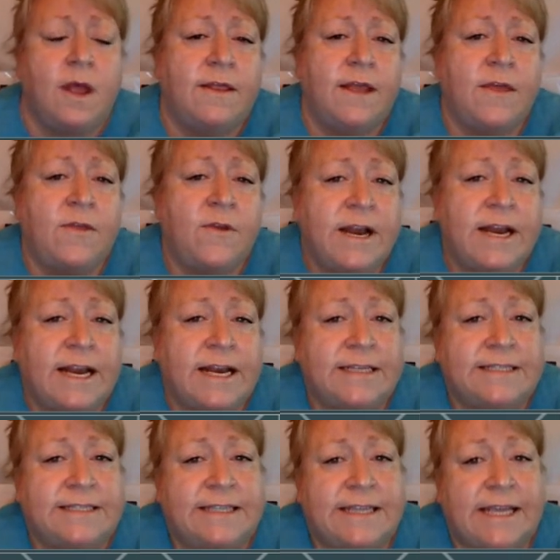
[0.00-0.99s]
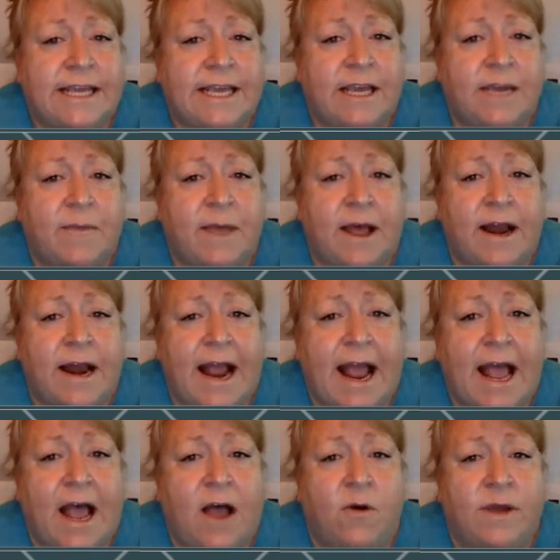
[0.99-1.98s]
The other idea is to thinking about
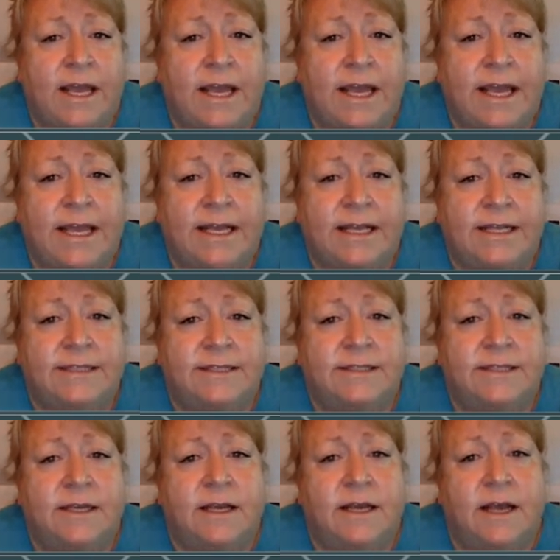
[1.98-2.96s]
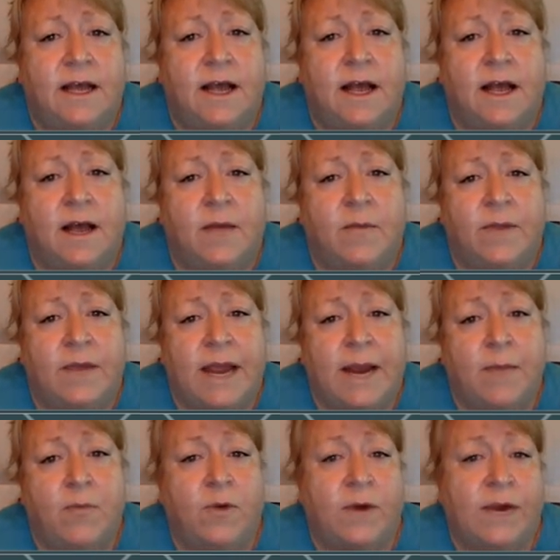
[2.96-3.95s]
how kids um,
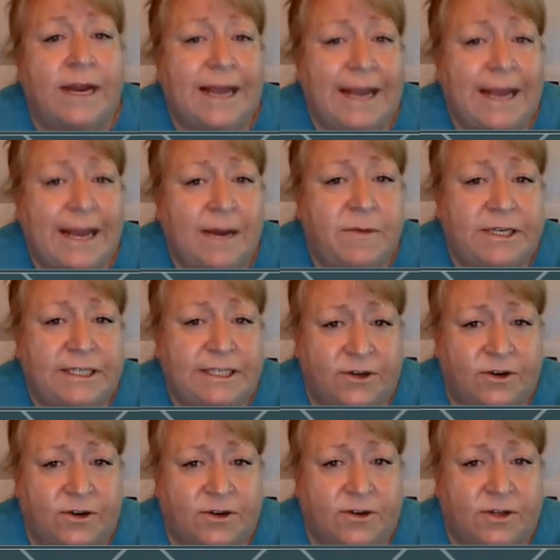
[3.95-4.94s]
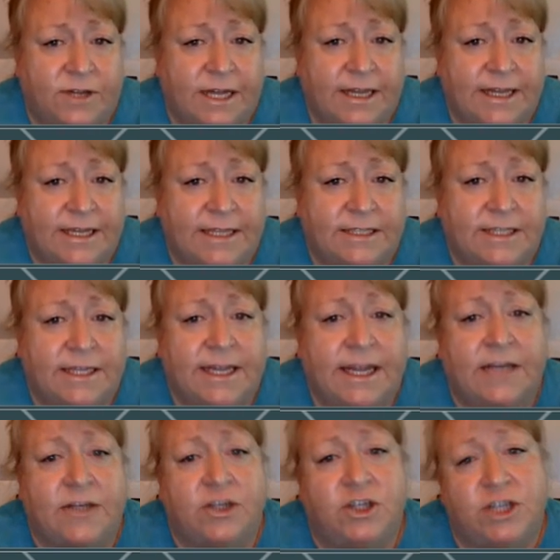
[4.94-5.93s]
can bring in material like this so that they
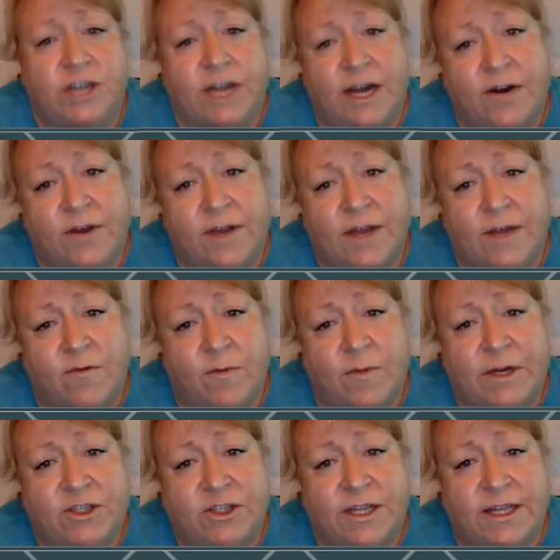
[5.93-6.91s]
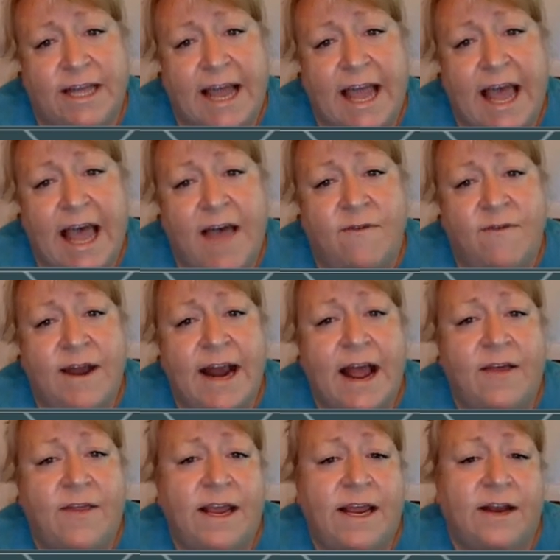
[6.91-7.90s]
can share the information that they have and
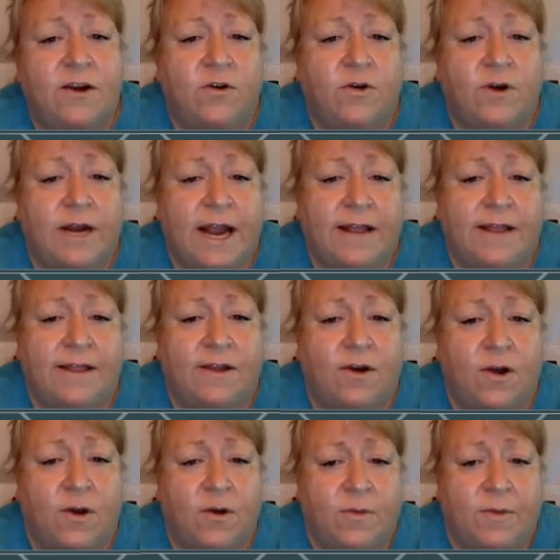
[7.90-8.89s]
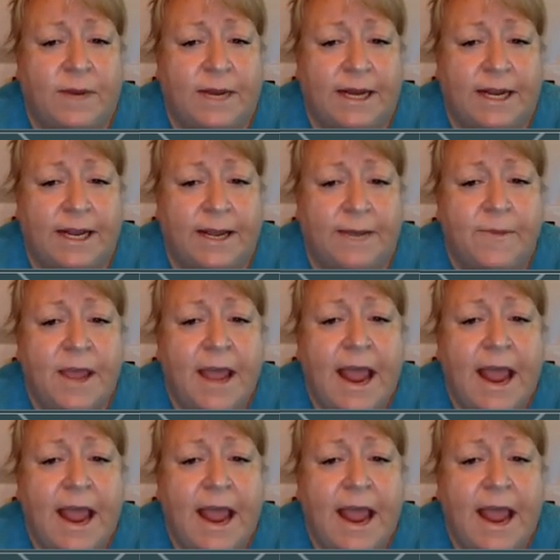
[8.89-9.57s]
how they can create their own media.